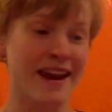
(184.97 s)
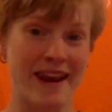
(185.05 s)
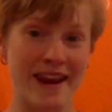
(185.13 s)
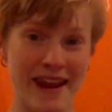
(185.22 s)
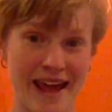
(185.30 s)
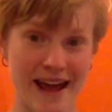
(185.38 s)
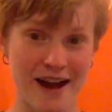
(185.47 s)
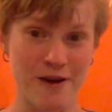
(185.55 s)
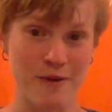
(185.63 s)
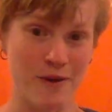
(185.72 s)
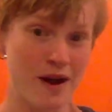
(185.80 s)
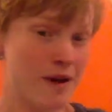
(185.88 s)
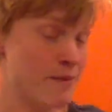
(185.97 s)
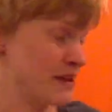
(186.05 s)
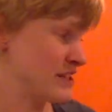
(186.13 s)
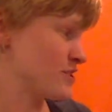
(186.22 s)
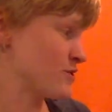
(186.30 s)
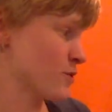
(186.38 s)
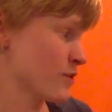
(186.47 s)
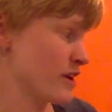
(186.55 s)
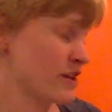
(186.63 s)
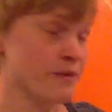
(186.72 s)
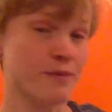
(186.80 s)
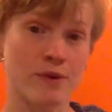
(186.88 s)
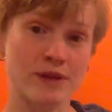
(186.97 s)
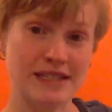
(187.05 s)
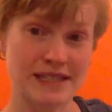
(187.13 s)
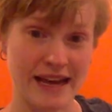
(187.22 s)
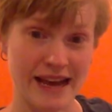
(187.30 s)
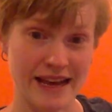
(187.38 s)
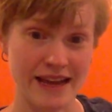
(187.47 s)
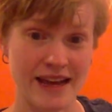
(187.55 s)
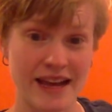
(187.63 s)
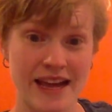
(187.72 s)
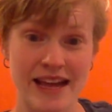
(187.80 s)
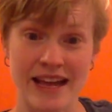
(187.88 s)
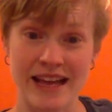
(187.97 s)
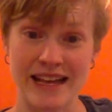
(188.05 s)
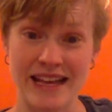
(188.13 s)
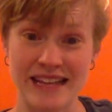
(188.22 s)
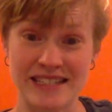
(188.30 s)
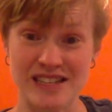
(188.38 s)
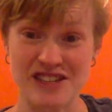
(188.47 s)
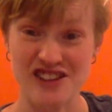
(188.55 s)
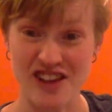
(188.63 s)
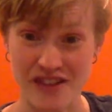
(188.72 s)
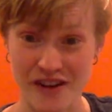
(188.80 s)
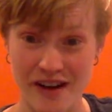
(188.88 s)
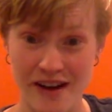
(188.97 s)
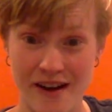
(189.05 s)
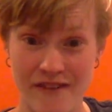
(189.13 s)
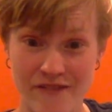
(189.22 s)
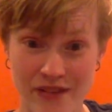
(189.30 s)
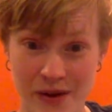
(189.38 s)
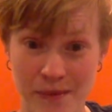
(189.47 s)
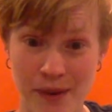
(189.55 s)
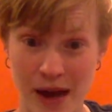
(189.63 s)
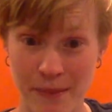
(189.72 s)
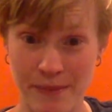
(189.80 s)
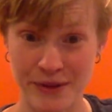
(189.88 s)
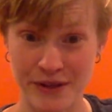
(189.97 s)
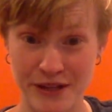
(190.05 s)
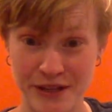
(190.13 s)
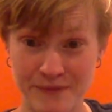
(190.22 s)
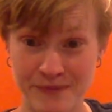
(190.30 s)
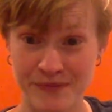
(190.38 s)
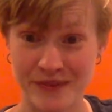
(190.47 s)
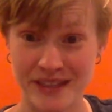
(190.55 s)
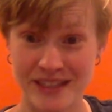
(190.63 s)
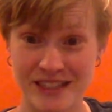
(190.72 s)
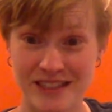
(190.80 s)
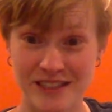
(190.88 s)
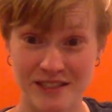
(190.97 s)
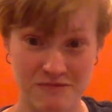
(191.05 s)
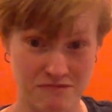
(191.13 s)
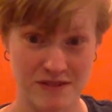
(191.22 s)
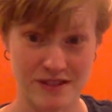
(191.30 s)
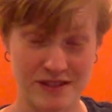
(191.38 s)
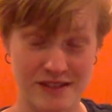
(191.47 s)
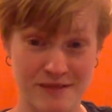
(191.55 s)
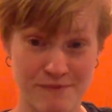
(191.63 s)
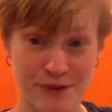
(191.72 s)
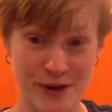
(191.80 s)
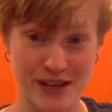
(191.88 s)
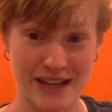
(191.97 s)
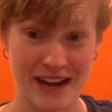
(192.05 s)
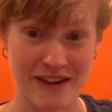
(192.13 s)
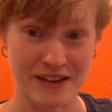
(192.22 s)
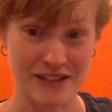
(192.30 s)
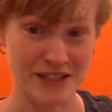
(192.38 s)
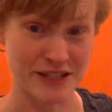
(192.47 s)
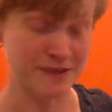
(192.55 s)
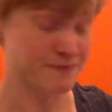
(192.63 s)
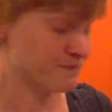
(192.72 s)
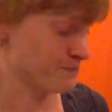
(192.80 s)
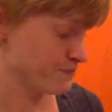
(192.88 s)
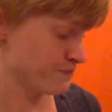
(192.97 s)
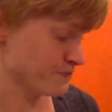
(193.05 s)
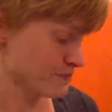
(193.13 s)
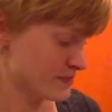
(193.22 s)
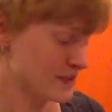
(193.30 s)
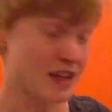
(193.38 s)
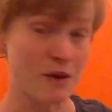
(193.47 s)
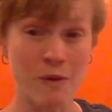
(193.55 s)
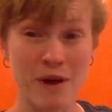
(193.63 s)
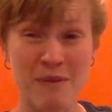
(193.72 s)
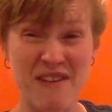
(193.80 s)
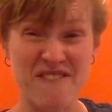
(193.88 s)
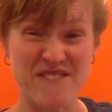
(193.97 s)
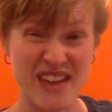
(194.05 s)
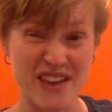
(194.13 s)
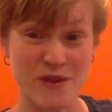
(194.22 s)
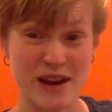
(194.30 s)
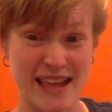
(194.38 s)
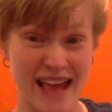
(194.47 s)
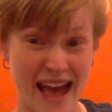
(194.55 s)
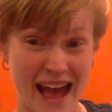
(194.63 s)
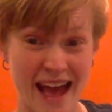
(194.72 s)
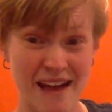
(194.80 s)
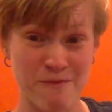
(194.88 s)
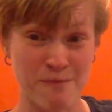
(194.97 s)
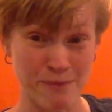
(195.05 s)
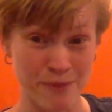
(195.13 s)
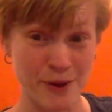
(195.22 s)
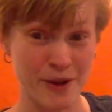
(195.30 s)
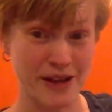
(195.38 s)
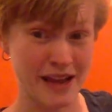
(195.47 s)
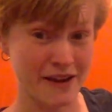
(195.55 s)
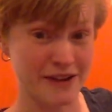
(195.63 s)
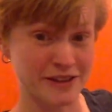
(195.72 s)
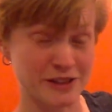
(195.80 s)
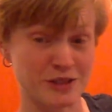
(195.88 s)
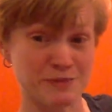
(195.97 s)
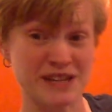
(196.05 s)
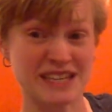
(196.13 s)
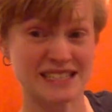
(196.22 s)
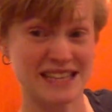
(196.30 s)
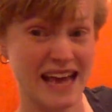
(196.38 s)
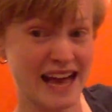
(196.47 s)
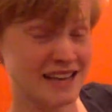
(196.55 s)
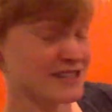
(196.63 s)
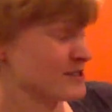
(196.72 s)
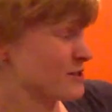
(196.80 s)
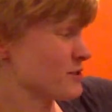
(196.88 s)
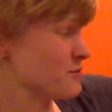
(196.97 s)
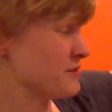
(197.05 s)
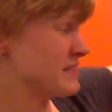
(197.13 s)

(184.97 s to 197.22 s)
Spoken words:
Now, my story on the board today is another very popular book character. One of my favorite cat book characters, because cat starts with